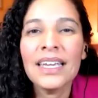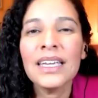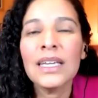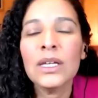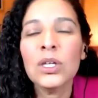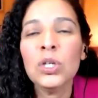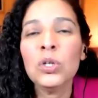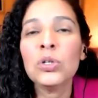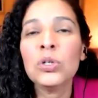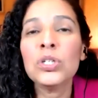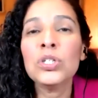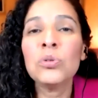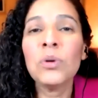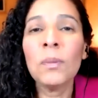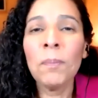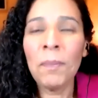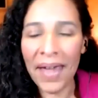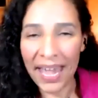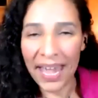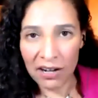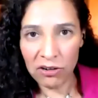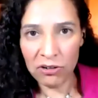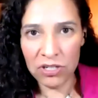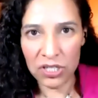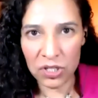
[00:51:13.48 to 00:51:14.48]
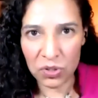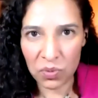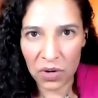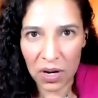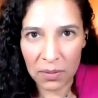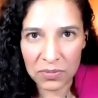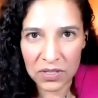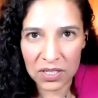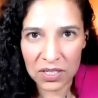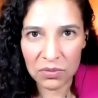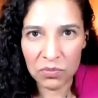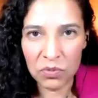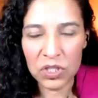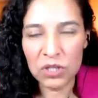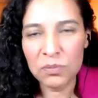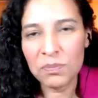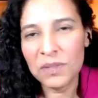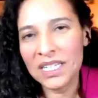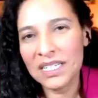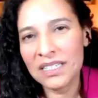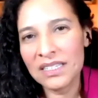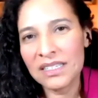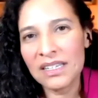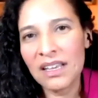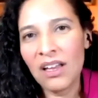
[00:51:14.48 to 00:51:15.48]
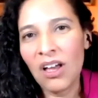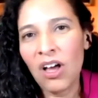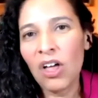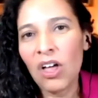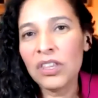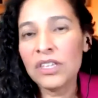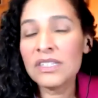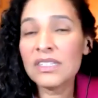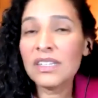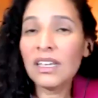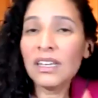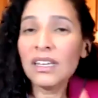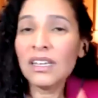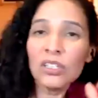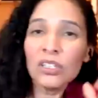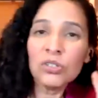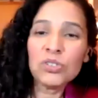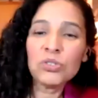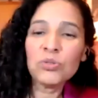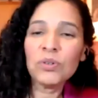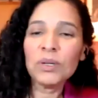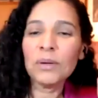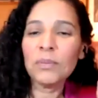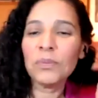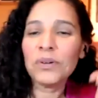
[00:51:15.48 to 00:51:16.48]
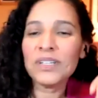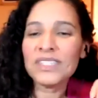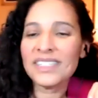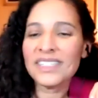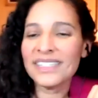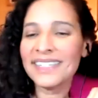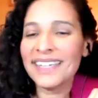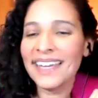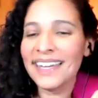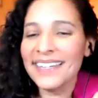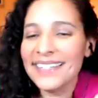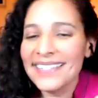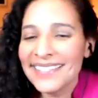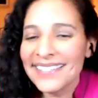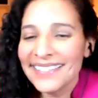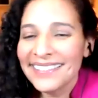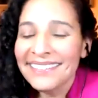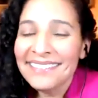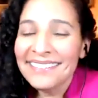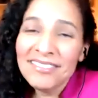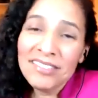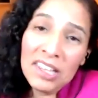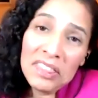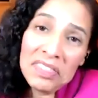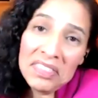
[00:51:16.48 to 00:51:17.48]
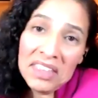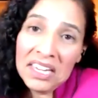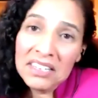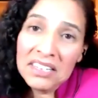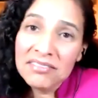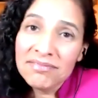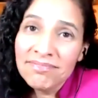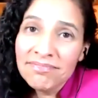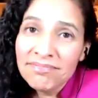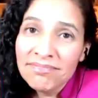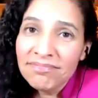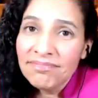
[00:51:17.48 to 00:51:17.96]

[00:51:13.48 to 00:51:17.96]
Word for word: You can do a pattern disrupt, which means all of a sudden you're doing a presentation and then